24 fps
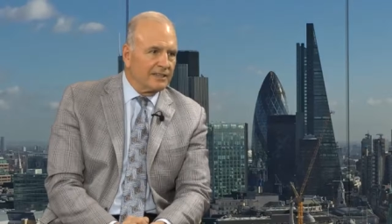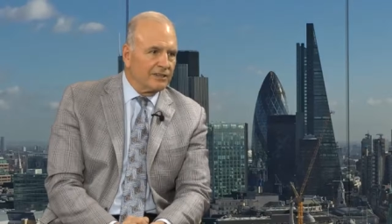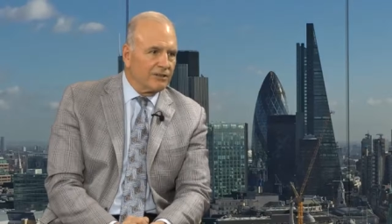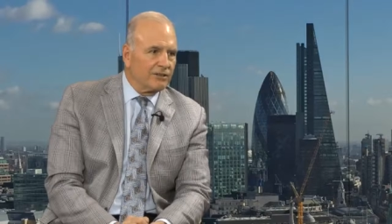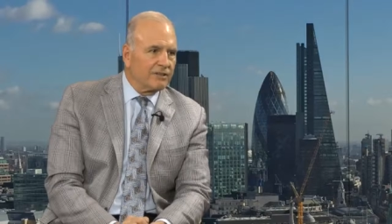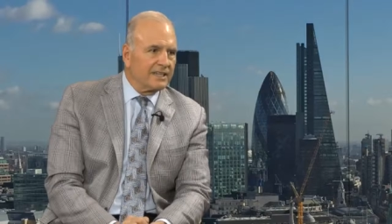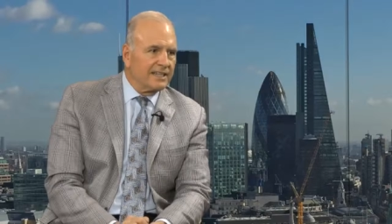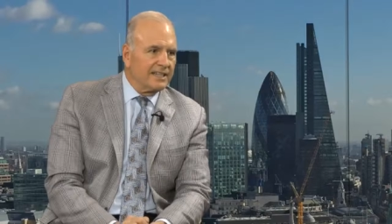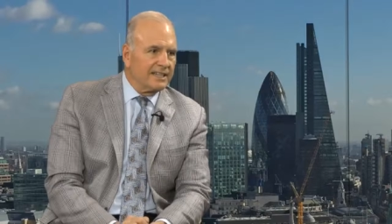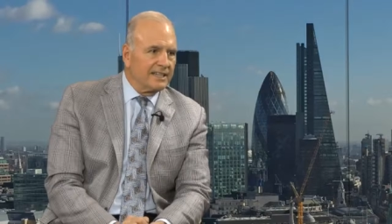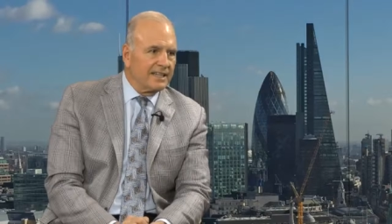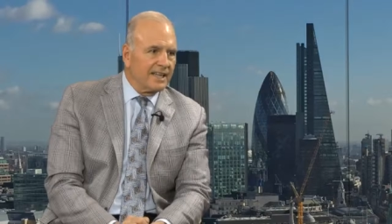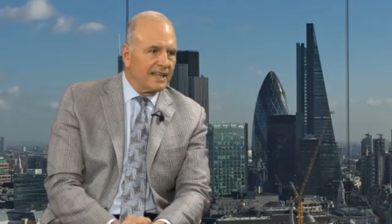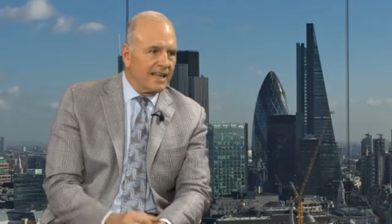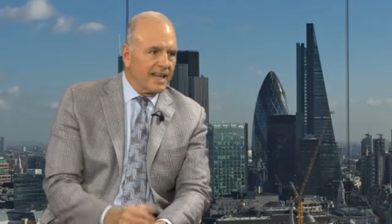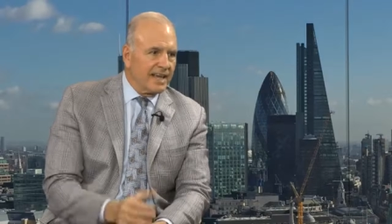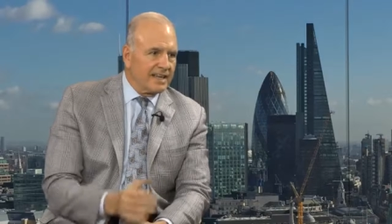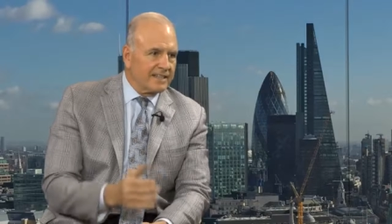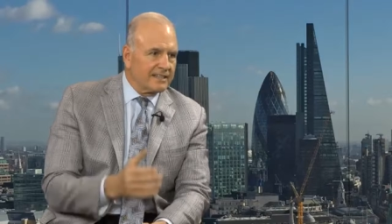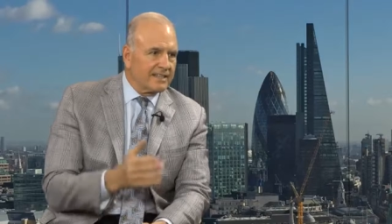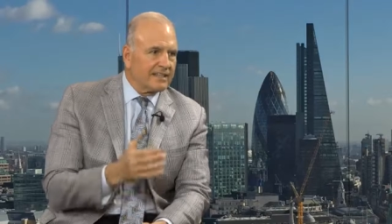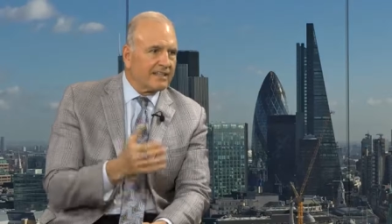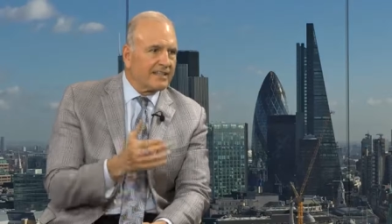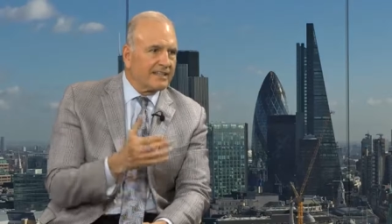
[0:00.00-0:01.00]
looking
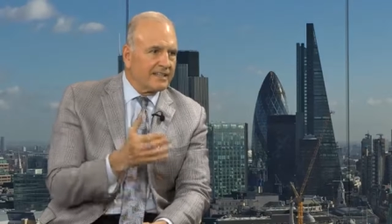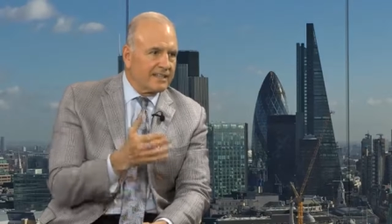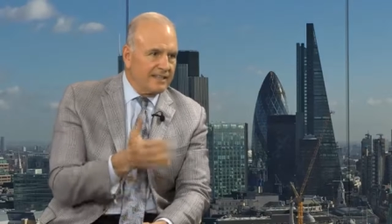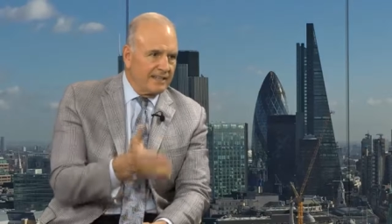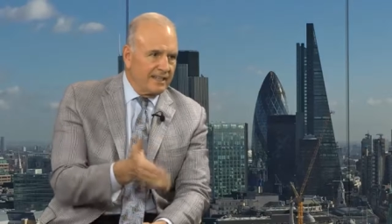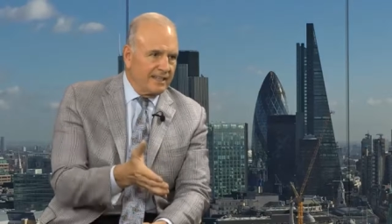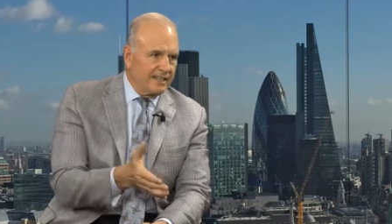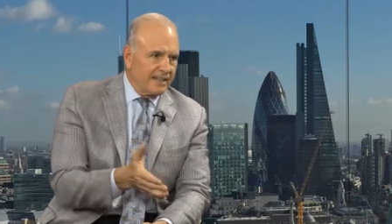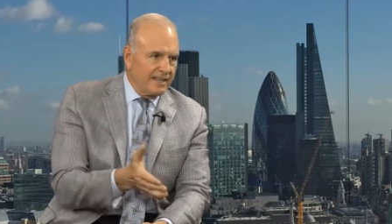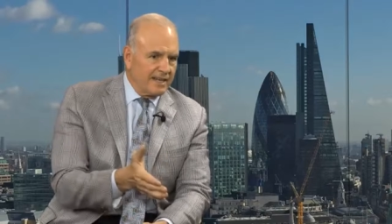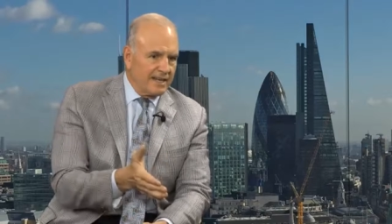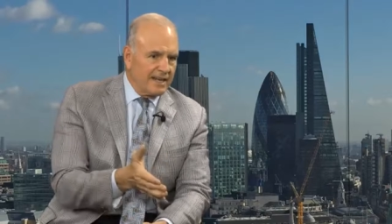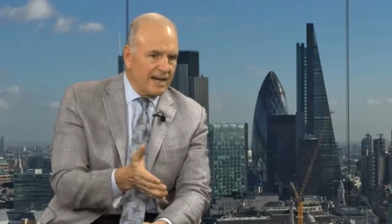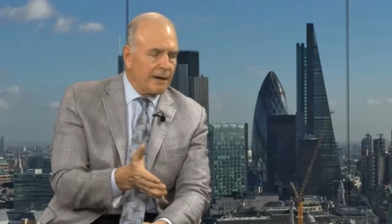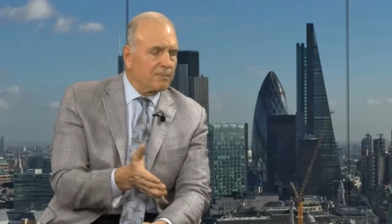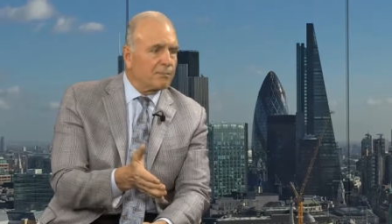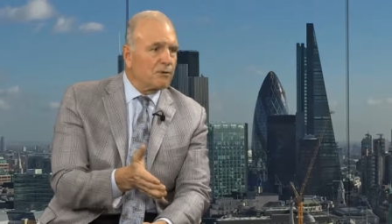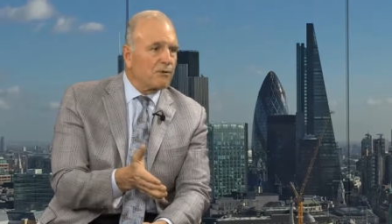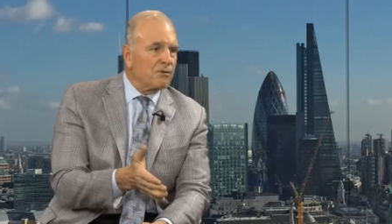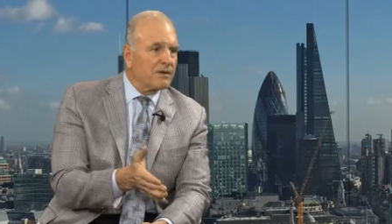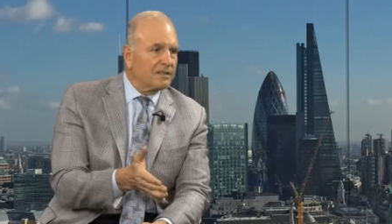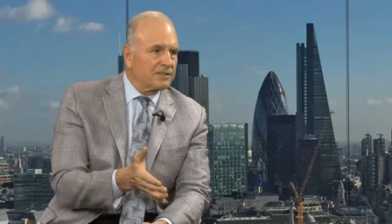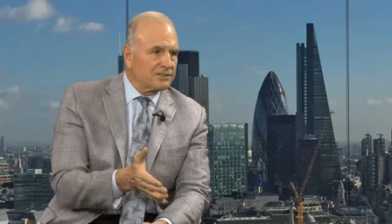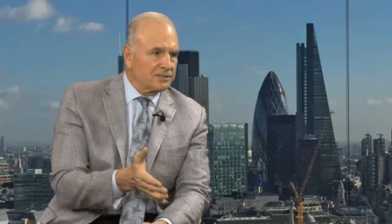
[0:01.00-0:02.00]
at the
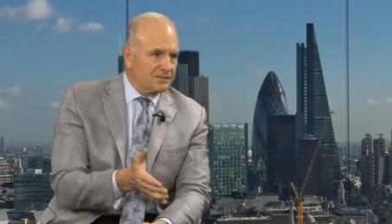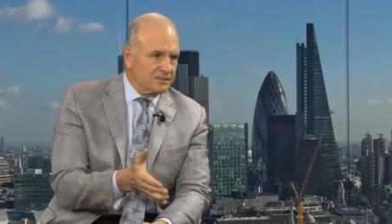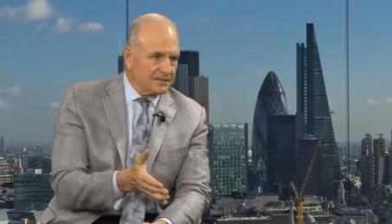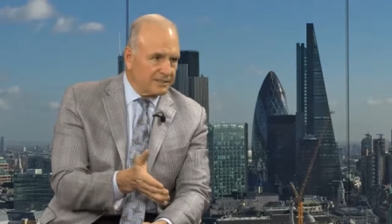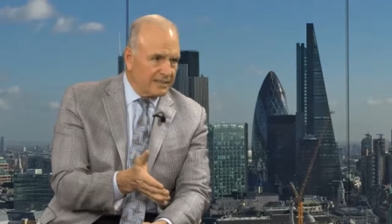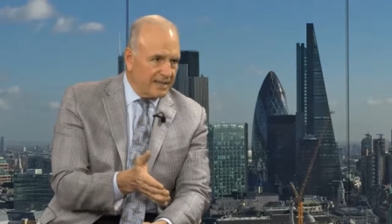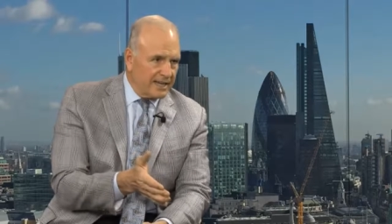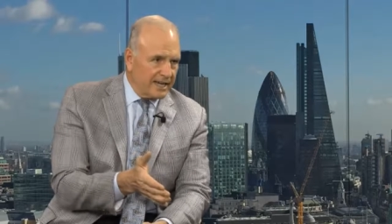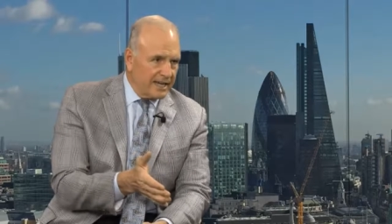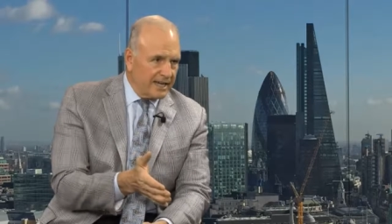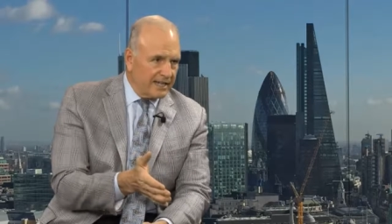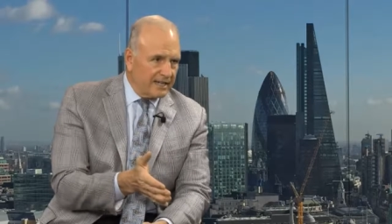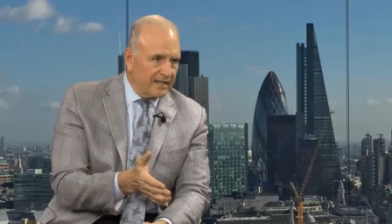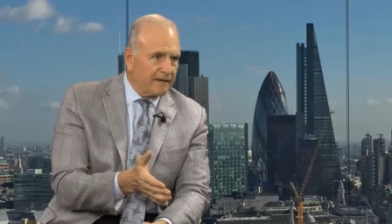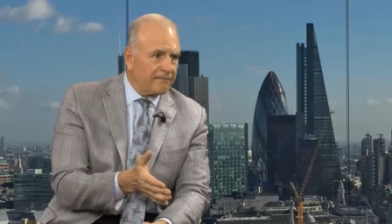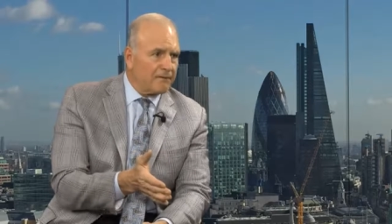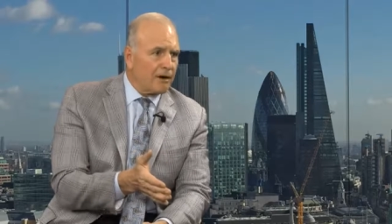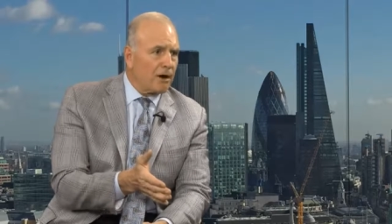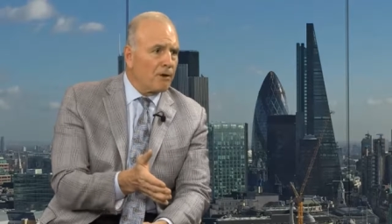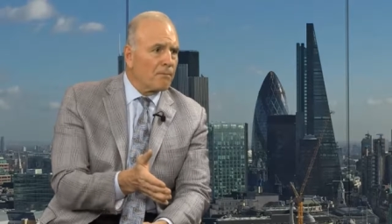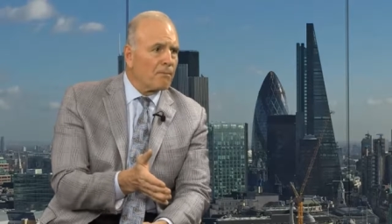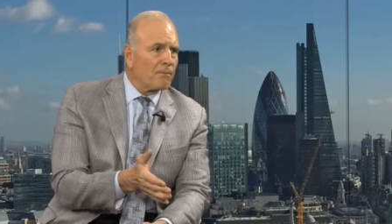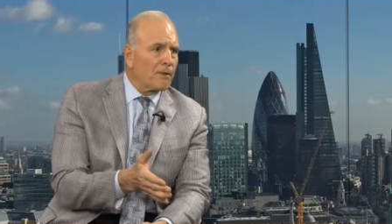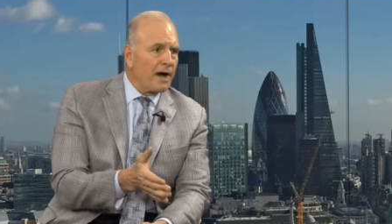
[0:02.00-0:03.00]
operational side of
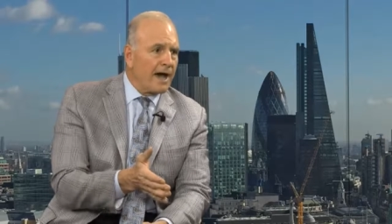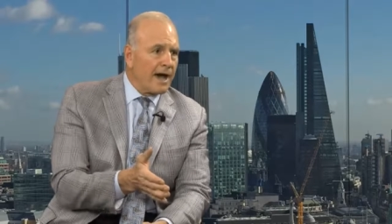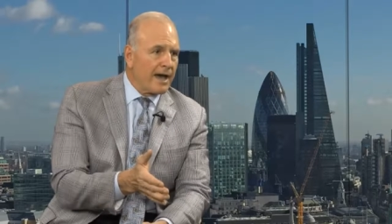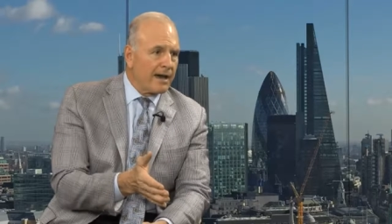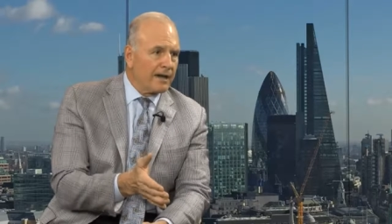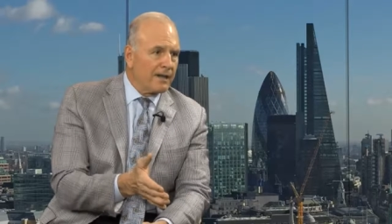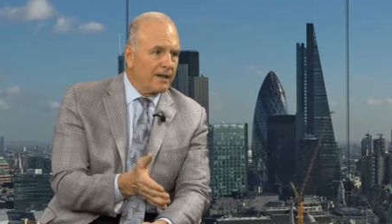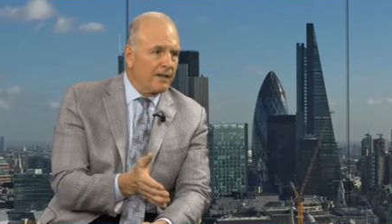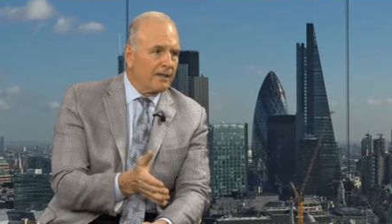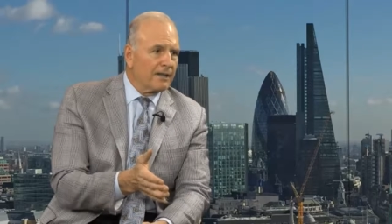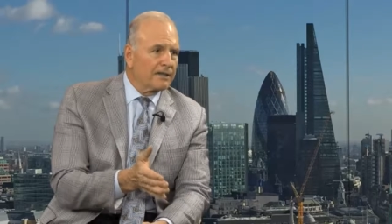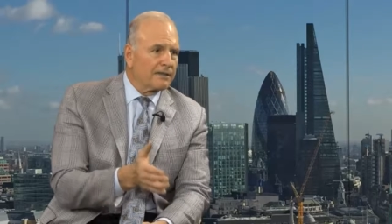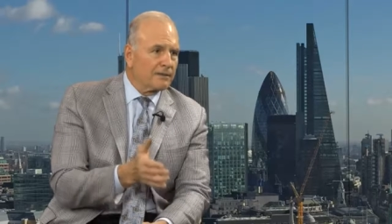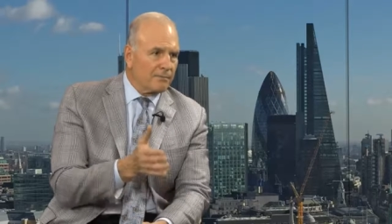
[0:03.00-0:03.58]
our model,